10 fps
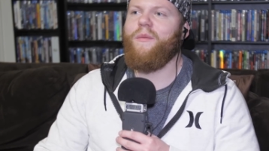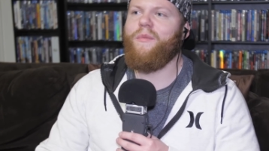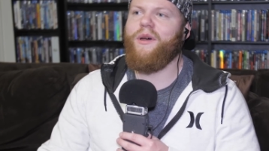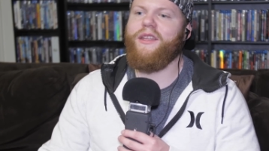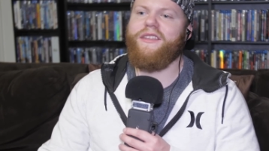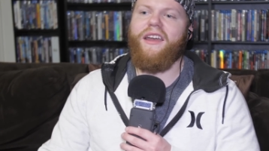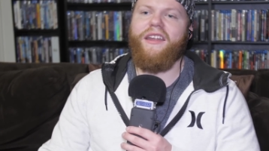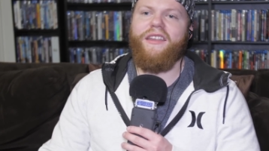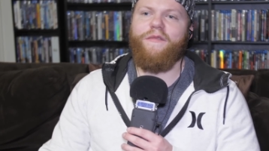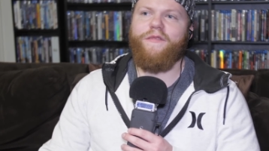but I
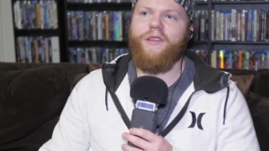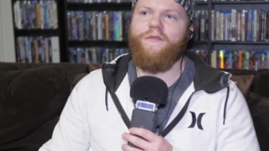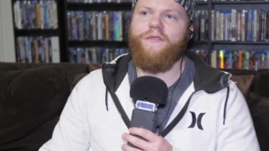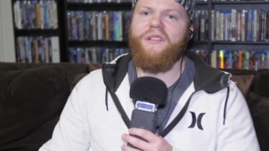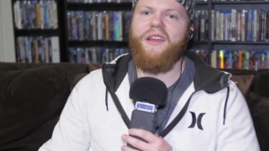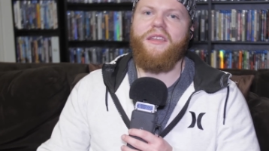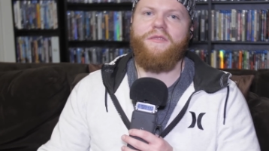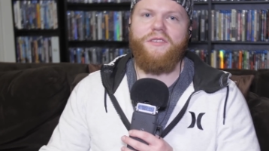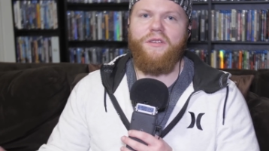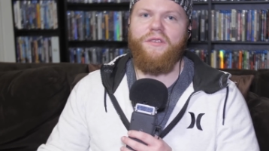definitely feel like it
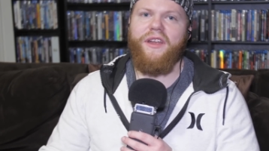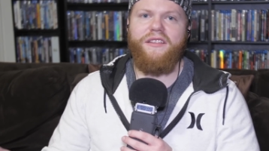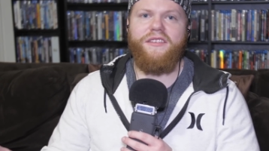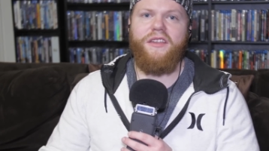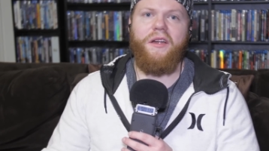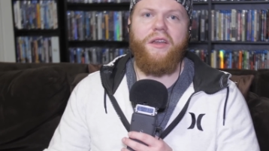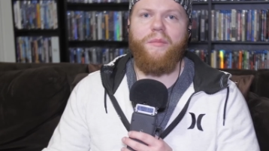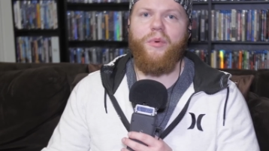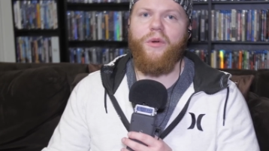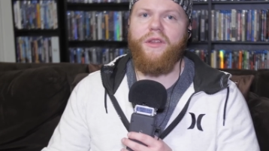was a great
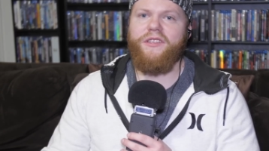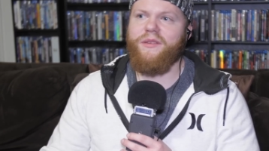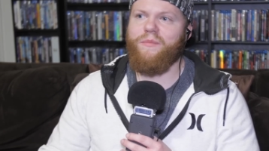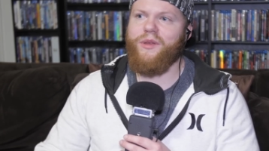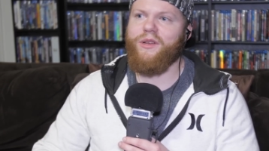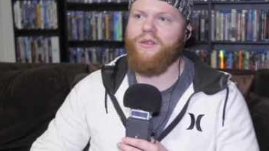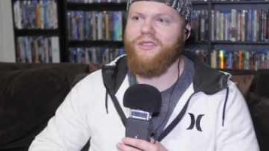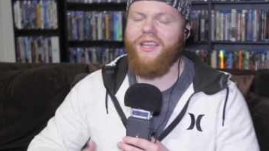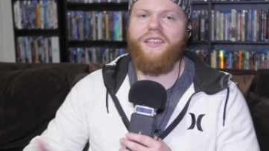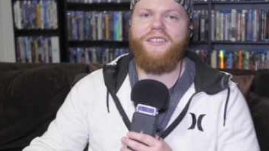starting point to
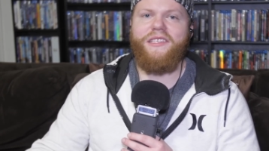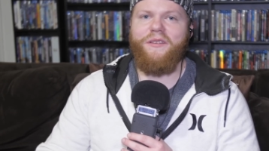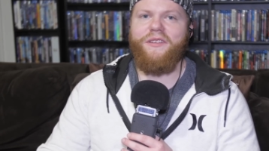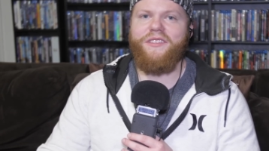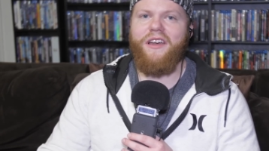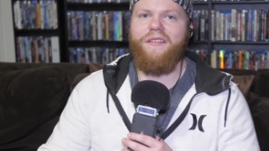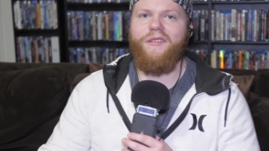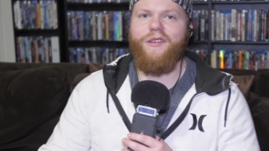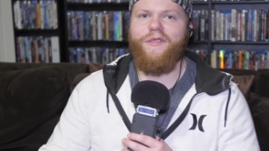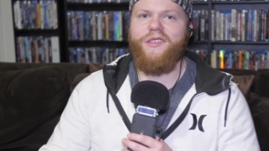build a series off
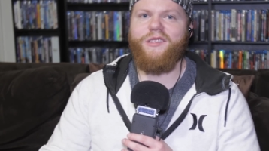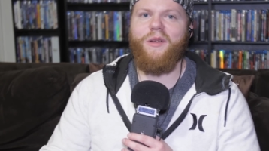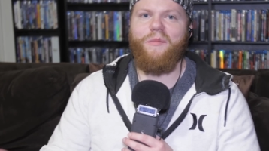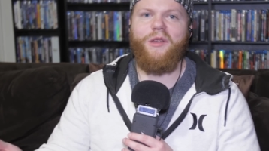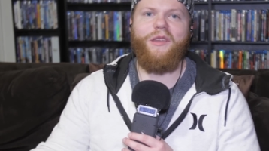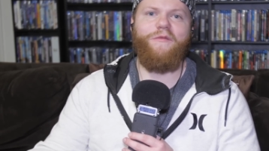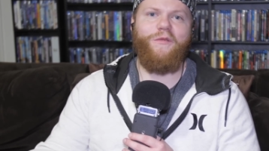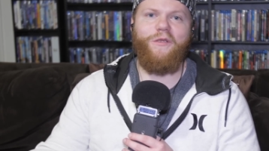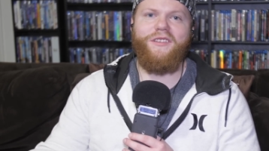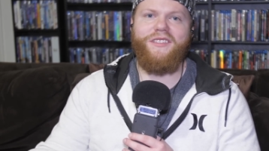of, and so I'm looking
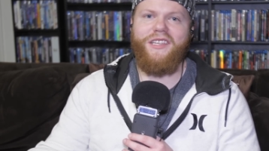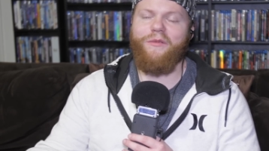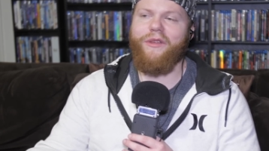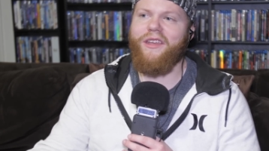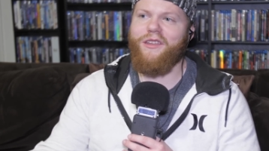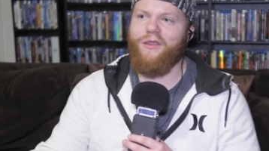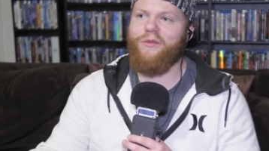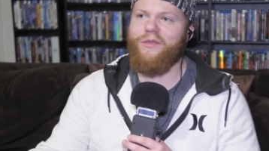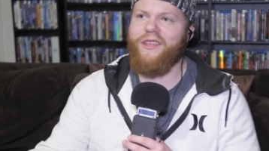forward to seeing what they do with